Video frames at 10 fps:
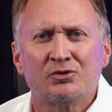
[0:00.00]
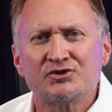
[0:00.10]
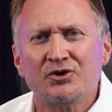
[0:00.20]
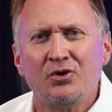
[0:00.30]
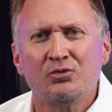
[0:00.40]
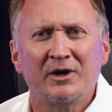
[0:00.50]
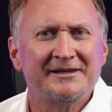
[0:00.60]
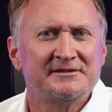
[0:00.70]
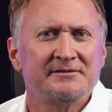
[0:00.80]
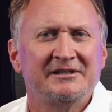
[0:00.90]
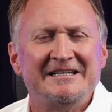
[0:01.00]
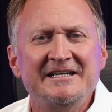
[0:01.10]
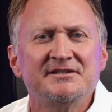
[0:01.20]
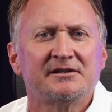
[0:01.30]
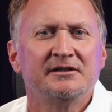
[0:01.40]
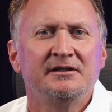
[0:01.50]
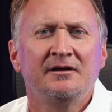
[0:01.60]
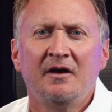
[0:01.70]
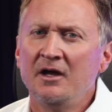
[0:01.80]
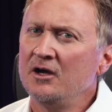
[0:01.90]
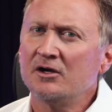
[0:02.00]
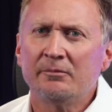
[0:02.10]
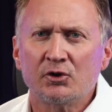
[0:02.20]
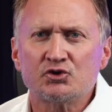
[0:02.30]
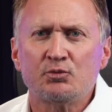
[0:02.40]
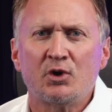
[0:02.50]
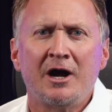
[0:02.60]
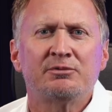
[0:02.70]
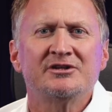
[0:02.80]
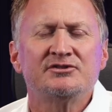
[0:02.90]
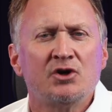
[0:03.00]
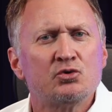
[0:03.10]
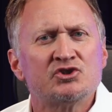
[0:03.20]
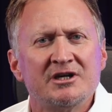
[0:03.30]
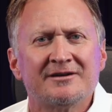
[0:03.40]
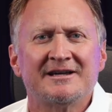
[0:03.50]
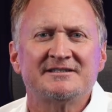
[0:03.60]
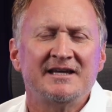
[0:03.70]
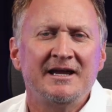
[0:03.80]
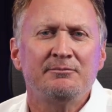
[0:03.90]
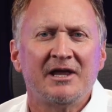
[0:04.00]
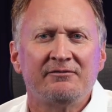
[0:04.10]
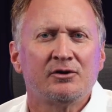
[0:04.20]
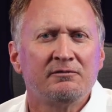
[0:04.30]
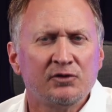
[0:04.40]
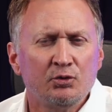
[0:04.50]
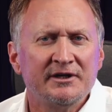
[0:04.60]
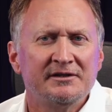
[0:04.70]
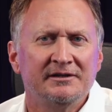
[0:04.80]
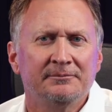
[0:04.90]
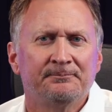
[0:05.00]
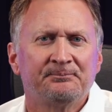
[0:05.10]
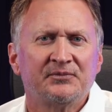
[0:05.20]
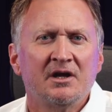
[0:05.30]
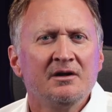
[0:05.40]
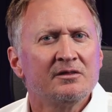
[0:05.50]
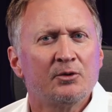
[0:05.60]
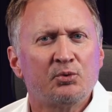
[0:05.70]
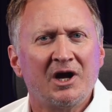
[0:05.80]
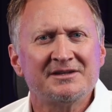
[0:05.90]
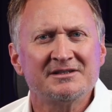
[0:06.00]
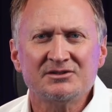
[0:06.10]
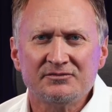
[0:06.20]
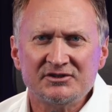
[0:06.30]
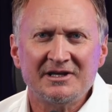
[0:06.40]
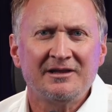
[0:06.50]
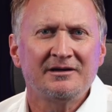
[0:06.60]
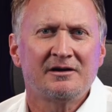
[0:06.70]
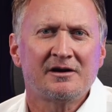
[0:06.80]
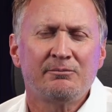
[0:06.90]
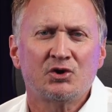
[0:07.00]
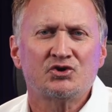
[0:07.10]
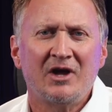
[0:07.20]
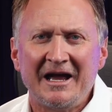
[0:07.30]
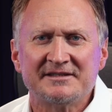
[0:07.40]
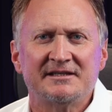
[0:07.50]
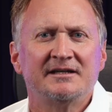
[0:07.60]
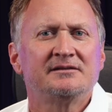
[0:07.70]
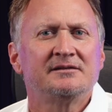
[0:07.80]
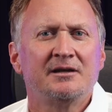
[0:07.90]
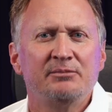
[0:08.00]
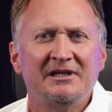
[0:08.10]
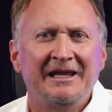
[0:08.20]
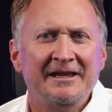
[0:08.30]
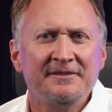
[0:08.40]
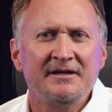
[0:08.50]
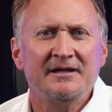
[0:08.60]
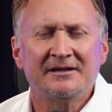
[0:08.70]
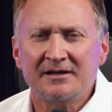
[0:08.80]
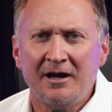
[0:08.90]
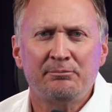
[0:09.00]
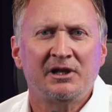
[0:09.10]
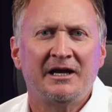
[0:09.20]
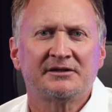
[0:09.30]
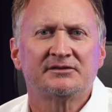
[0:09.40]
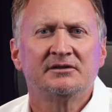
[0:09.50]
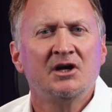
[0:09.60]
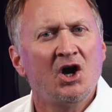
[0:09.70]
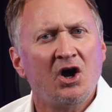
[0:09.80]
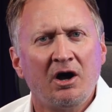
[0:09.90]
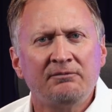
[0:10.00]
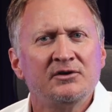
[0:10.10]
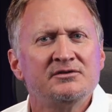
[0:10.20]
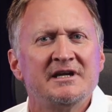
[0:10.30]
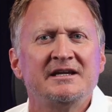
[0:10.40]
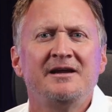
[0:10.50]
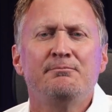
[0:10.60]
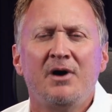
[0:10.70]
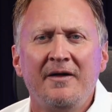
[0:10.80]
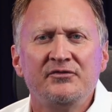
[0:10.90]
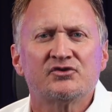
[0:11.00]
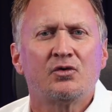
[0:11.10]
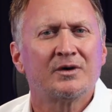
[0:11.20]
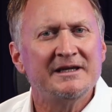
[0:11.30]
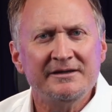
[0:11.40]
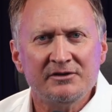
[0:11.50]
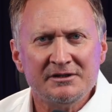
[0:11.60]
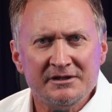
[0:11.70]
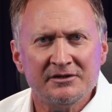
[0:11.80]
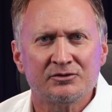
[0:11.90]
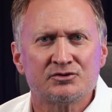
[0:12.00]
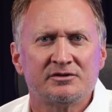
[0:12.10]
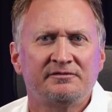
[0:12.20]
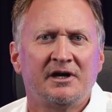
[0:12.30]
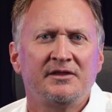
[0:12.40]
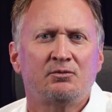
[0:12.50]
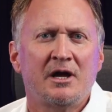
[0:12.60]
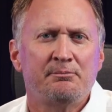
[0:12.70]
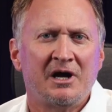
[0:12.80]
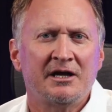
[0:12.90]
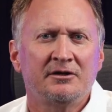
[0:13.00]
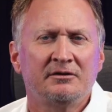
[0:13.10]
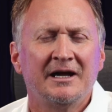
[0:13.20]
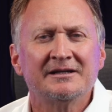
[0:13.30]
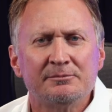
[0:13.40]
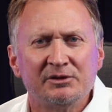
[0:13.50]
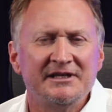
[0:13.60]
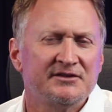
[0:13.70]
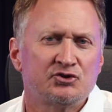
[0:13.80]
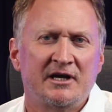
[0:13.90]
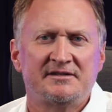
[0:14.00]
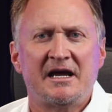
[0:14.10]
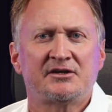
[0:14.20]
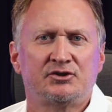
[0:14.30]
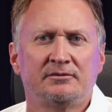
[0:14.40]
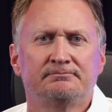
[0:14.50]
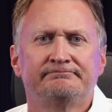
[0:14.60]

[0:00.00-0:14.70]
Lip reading: or sold relatively easily, commercial properties don't share that same level of fluidity. The process of selling a commercial asset can be lengthy and complex, often taking months or even years to find the right buyer and complete the transaction.